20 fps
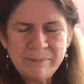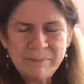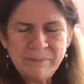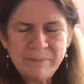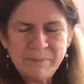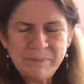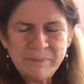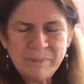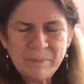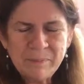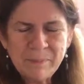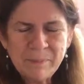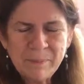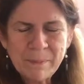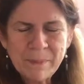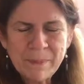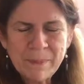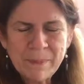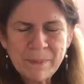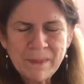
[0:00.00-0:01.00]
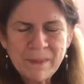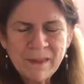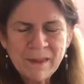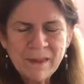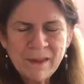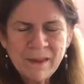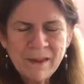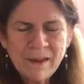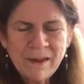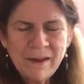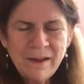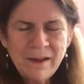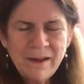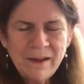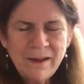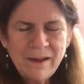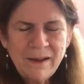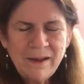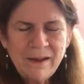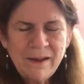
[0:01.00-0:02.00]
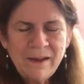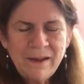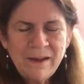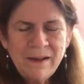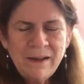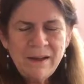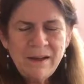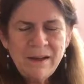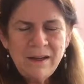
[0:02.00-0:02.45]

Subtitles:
(no one is talking)